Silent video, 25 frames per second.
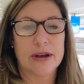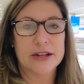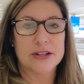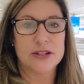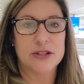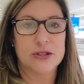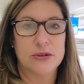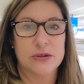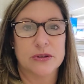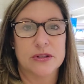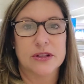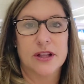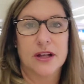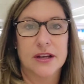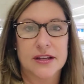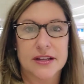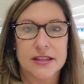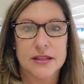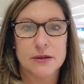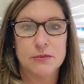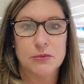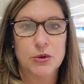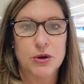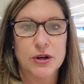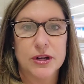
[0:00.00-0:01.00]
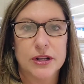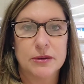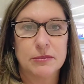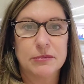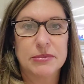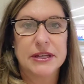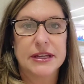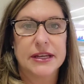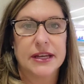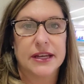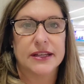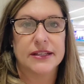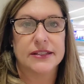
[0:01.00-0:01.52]
at 2 o'clock in the morning
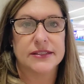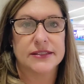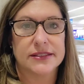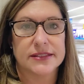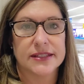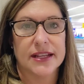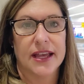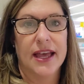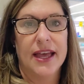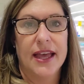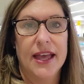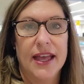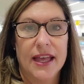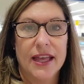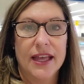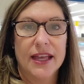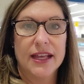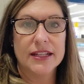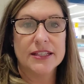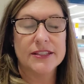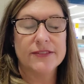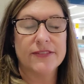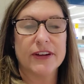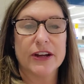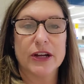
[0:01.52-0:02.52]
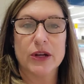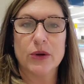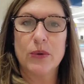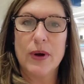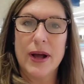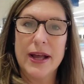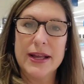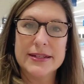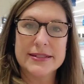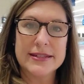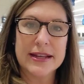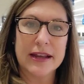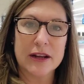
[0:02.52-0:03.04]
because it's very
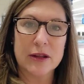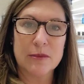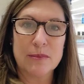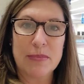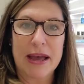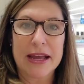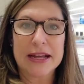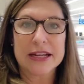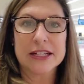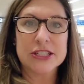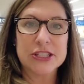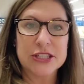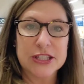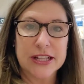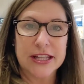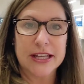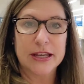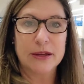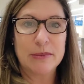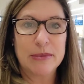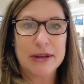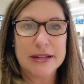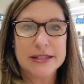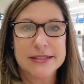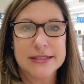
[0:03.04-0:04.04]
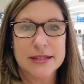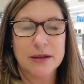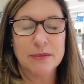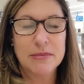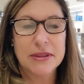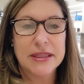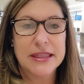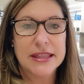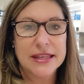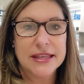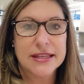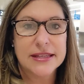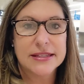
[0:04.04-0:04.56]
quiet down at baggage claim, and
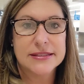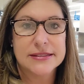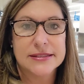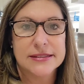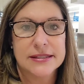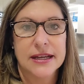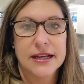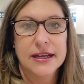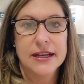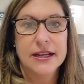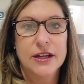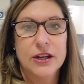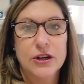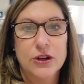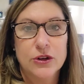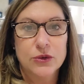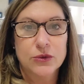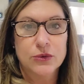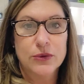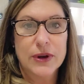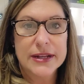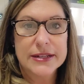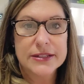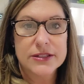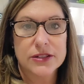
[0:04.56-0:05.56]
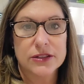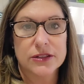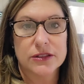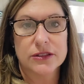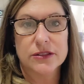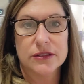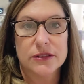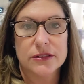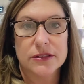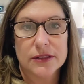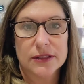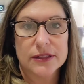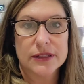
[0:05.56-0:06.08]
some of these
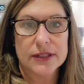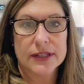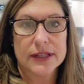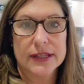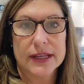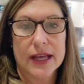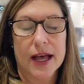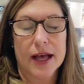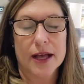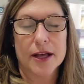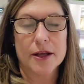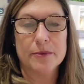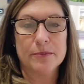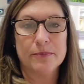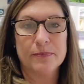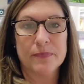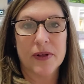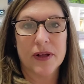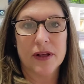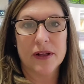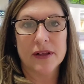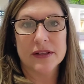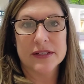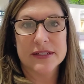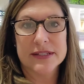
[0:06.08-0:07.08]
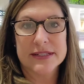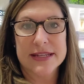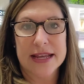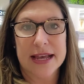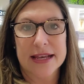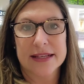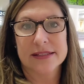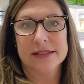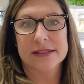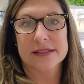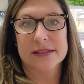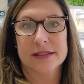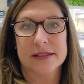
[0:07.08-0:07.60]
rental
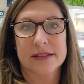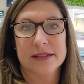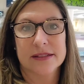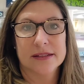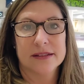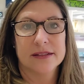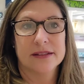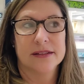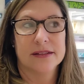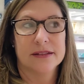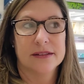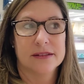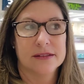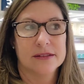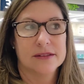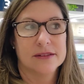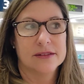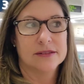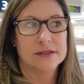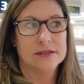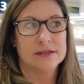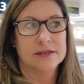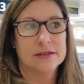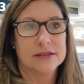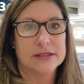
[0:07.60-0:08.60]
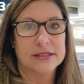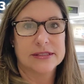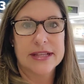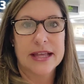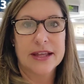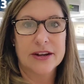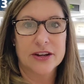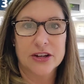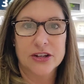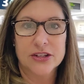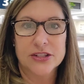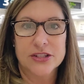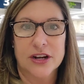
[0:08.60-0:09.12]
desk
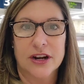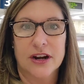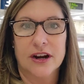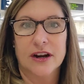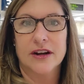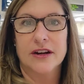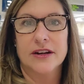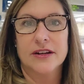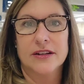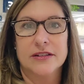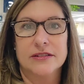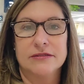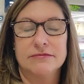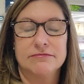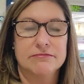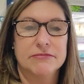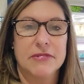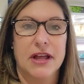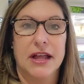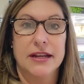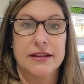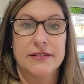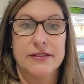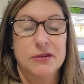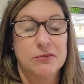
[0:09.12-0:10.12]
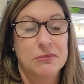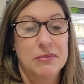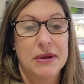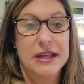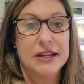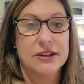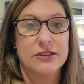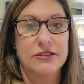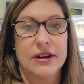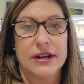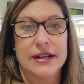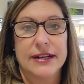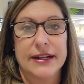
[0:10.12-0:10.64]
centers are not even
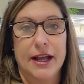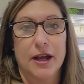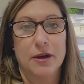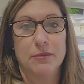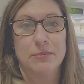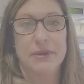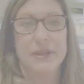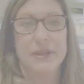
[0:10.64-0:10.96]
manned right now.